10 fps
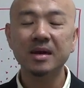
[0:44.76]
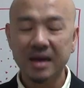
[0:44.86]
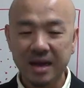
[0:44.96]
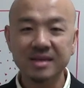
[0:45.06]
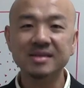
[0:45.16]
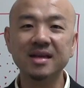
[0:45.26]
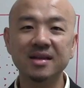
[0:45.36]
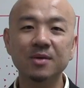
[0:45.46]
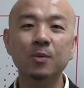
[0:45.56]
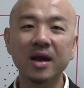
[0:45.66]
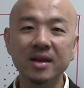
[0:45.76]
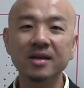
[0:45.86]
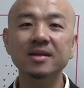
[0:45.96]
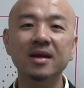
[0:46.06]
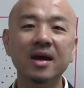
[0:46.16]
and instead they went
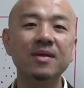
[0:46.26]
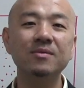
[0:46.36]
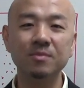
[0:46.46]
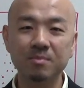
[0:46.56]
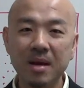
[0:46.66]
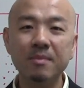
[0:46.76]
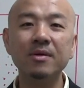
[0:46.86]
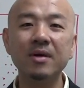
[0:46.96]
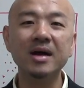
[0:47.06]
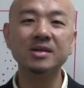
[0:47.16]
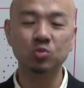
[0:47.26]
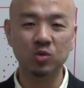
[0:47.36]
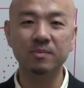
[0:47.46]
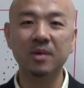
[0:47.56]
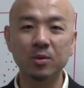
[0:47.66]
in and memorized
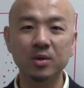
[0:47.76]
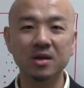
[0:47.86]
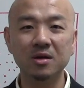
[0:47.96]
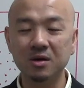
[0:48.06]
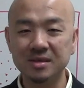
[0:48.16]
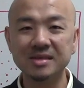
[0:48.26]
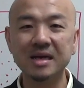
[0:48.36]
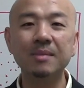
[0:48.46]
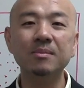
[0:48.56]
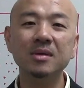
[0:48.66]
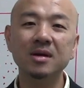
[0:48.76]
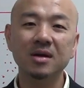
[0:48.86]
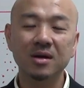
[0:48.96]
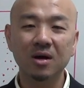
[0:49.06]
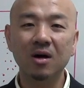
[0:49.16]
word by word on some
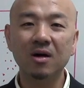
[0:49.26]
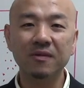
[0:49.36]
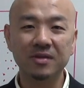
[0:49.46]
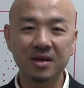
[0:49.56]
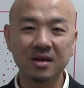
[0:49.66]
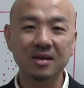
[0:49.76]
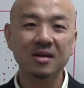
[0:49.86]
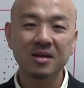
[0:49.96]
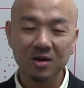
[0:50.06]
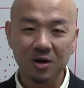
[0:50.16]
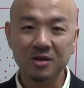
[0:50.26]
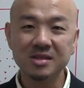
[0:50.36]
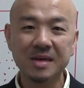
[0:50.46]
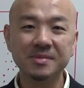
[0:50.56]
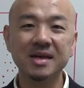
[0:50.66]
of the
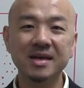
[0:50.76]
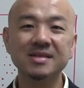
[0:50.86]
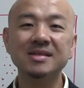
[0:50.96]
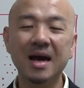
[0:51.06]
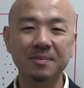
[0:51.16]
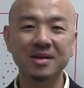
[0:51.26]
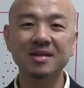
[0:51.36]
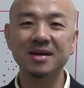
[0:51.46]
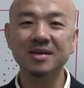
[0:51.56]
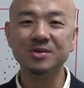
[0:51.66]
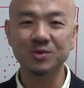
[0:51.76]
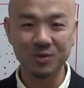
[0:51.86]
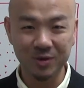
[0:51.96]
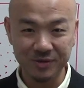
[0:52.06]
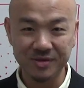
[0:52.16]
concepts that is typed in their school
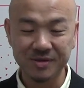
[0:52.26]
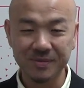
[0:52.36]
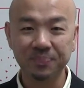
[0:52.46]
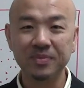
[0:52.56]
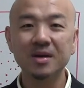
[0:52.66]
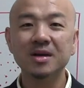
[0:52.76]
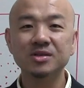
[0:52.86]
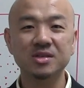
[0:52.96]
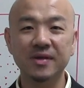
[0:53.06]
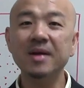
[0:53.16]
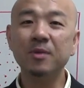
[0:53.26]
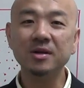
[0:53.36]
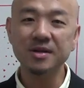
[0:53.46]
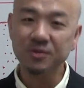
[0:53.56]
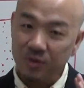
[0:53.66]
notes. So it's very
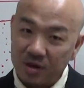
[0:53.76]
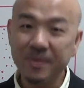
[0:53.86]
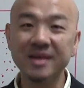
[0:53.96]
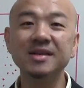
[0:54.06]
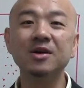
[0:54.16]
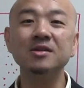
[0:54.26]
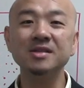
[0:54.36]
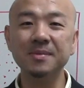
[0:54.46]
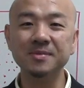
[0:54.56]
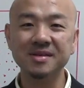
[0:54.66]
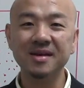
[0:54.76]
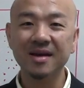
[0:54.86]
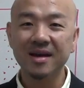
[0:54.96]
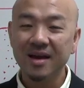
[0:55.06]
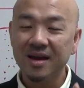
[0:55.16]
important to know the basic concepts
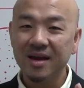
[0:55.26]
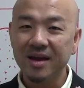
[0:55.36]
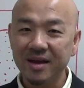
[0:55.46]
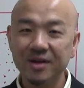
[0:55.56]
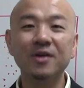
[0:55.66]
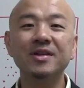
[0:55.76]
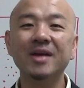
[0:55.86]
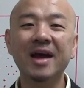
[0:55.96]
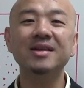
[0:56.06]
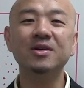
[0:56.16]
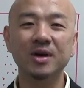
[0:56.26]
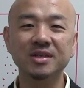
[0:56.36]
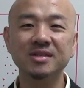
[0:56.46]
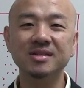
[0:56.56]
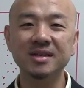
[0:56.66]
in order to handle
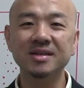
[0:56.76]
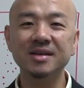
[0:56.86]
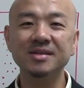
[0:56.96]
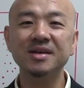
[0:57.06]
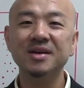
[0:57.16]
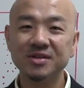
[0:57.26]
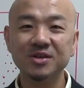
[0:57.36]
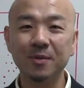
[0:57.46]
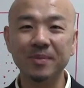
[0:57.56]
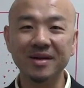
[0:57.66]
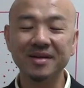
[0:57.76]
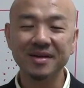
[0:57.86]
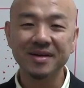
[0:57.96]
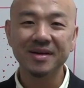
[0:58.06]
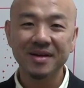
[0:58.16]
questions in this topic.
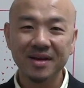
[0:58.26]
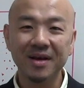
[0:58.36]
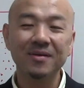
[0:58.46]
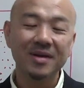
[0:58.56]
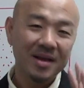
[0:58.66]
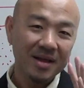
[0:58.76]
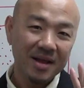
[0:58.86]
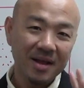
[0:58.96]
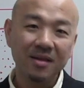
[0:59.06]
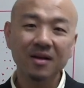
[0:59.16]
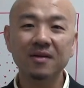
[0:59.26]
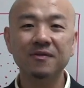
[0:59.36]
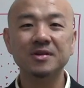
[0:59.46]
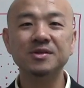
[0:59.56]
Now, a lot of